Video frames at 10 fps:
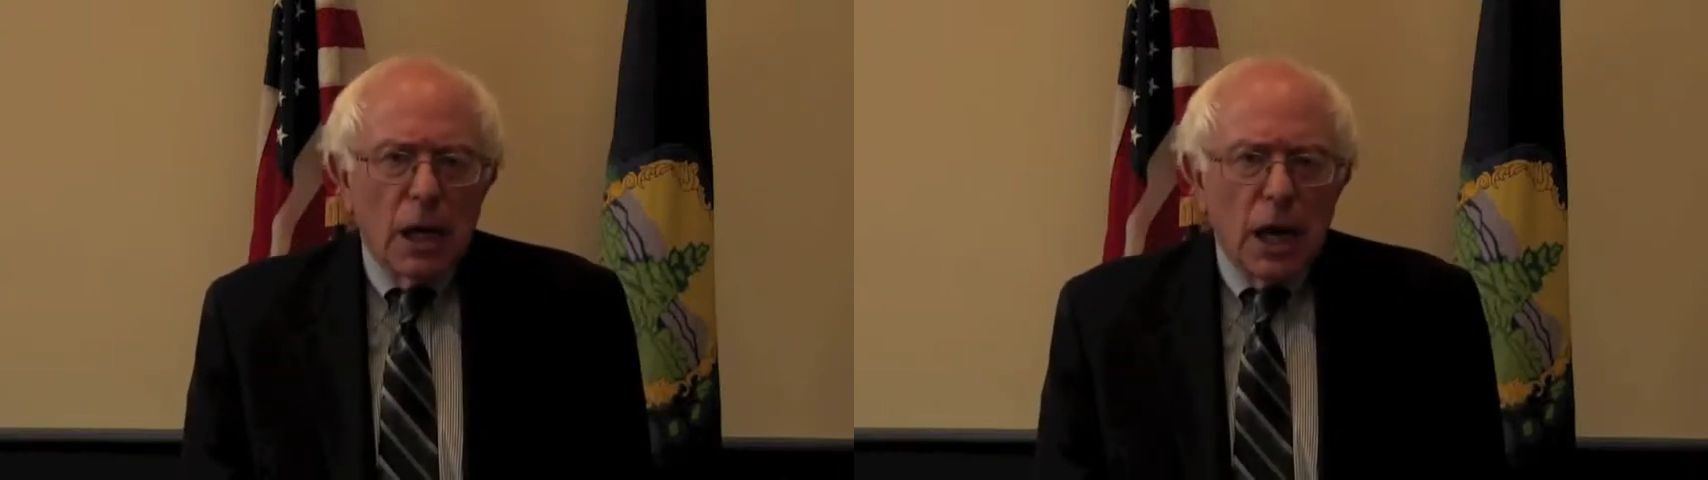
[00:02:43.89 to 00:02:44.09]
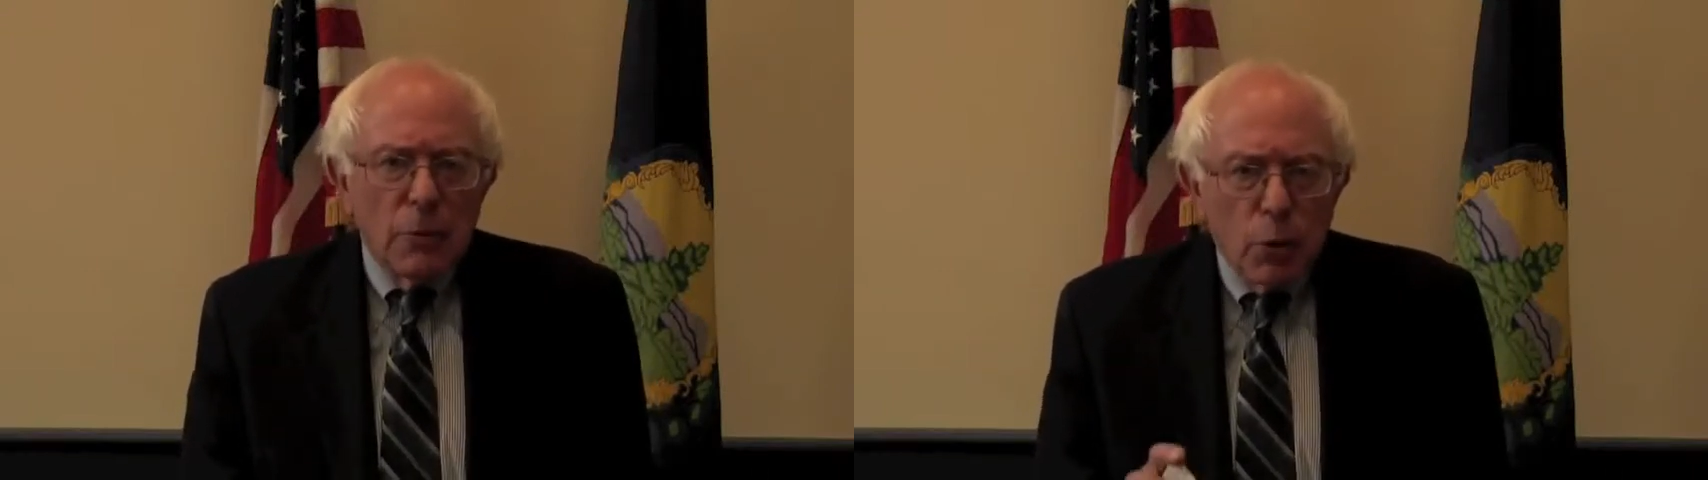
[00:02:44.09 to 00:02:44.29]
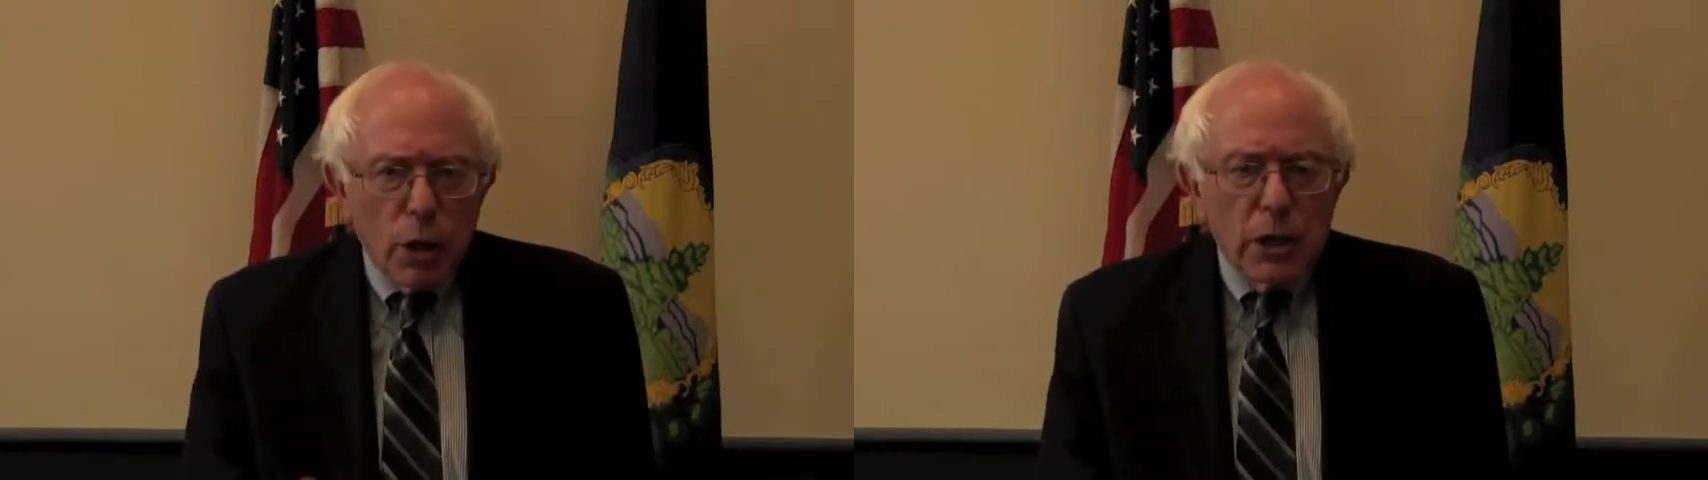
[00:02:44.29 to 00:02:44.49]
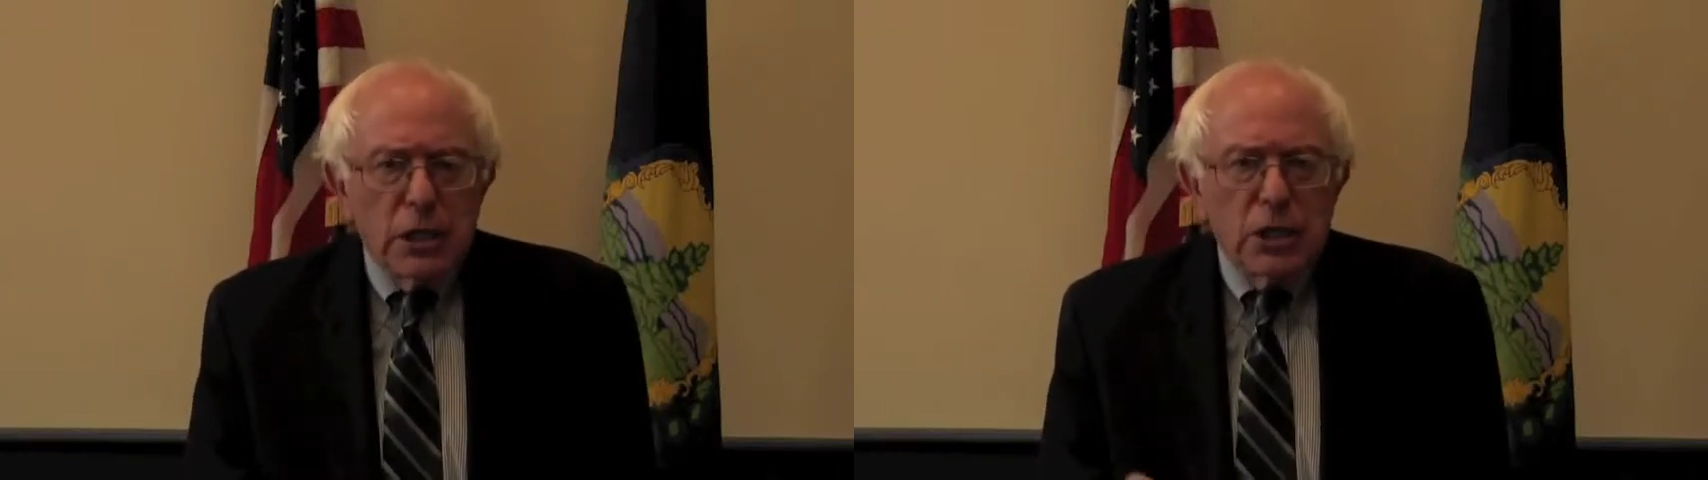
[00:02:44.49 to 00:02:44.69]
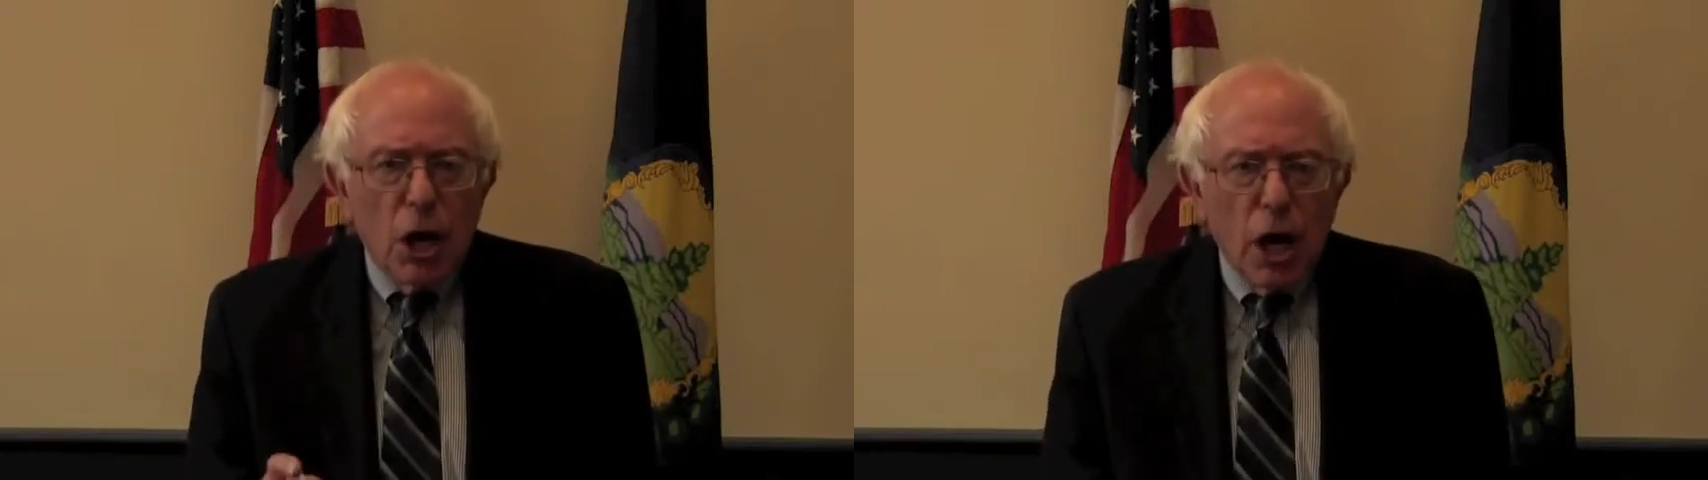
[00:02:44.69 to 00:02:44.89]
I am
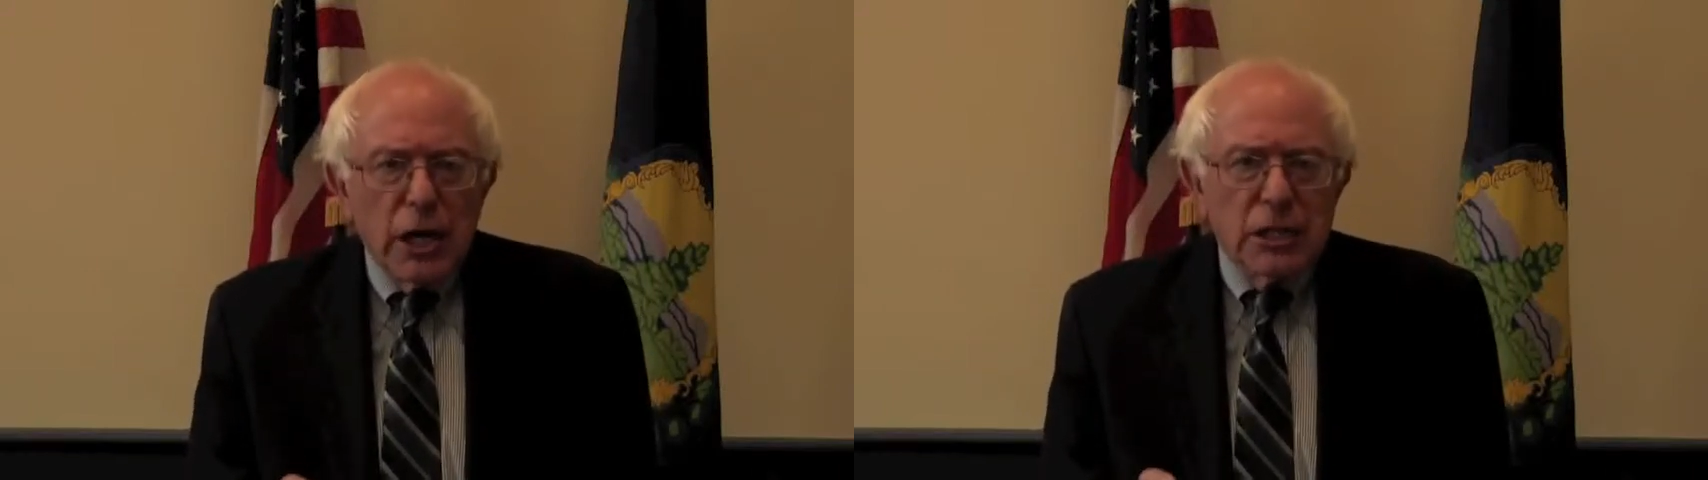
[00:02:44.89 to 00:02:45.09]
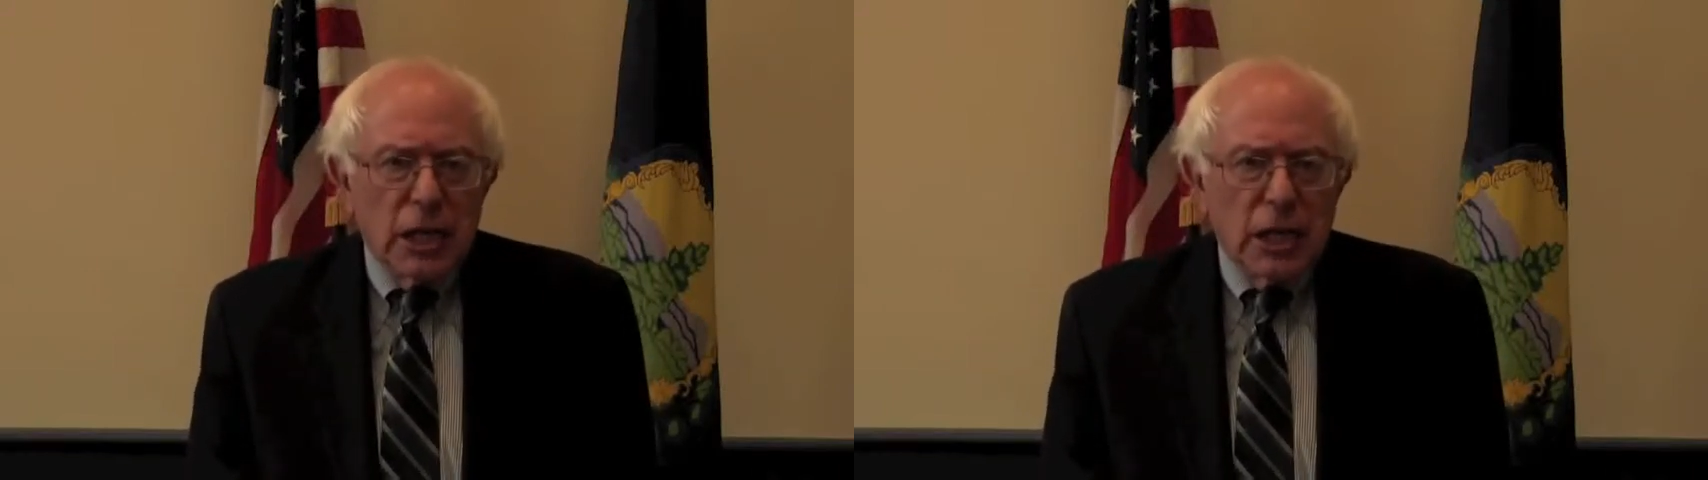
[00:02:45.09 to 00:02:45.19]
working as hard